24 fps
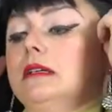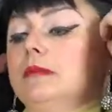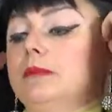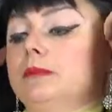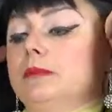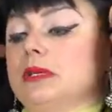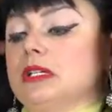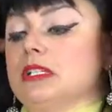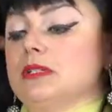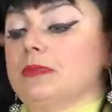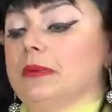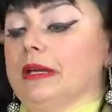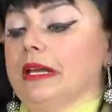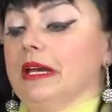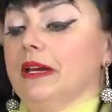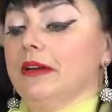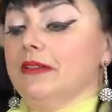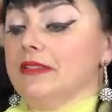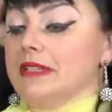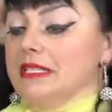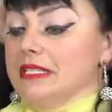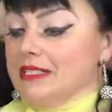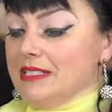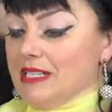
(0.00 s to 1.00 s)
brush my hair
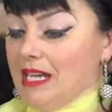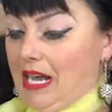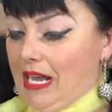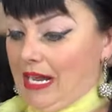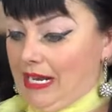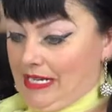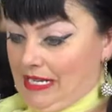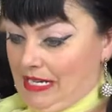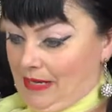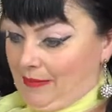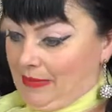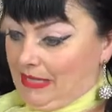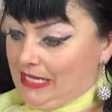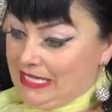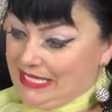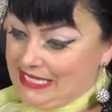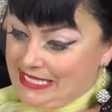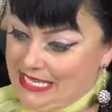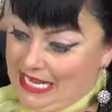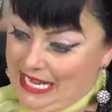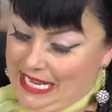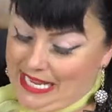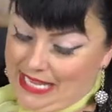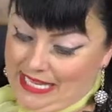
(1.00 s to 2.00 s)
to the side. I'm gonna
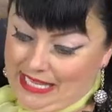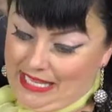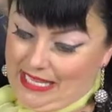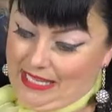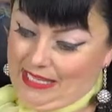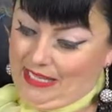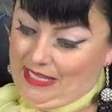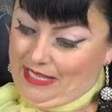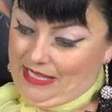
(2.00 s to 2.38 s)
take